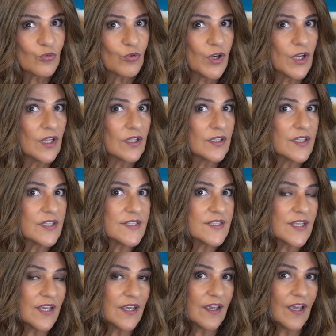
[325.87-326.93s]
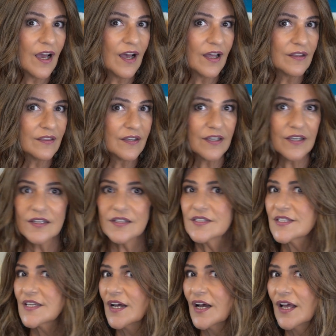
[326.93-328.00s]
really see on
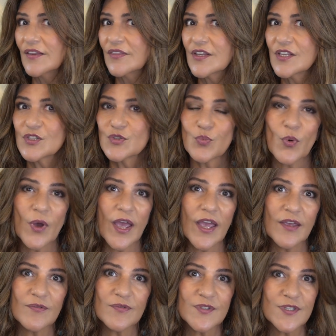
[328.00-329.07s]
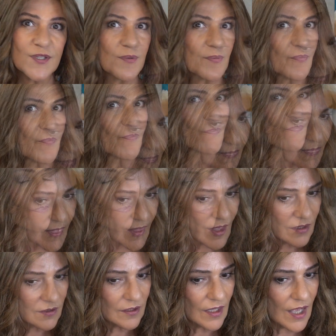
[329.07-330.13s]
these, on these waves.
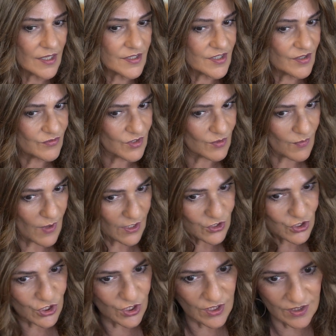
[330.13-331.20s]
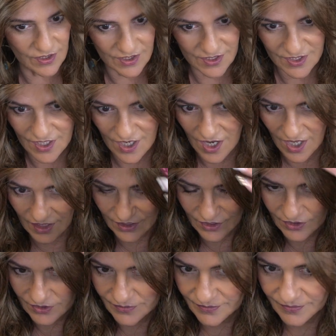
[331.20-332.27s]
Lots of dimension in this
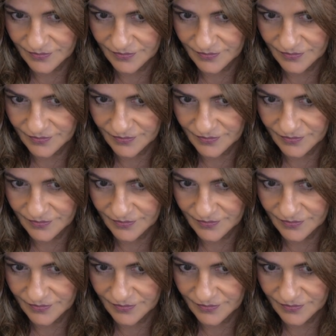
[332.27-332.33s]
color.